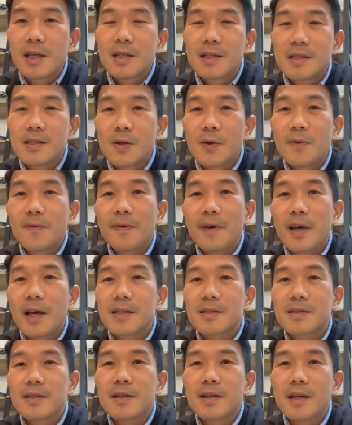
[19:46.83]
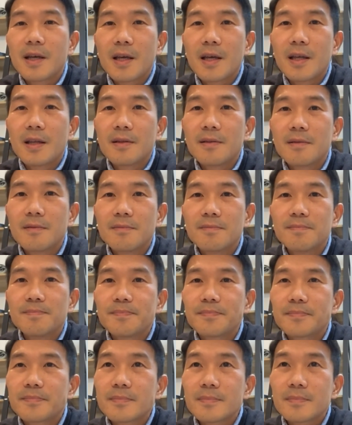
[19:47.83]
so fast,
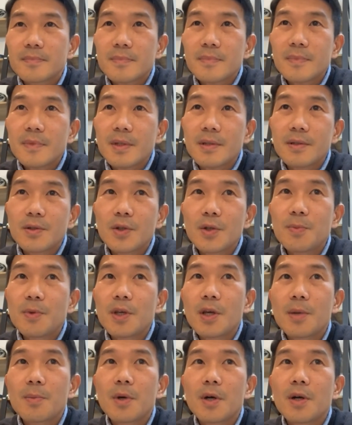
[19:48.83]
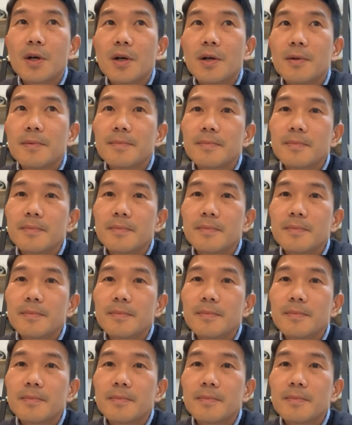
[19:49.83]
and to become a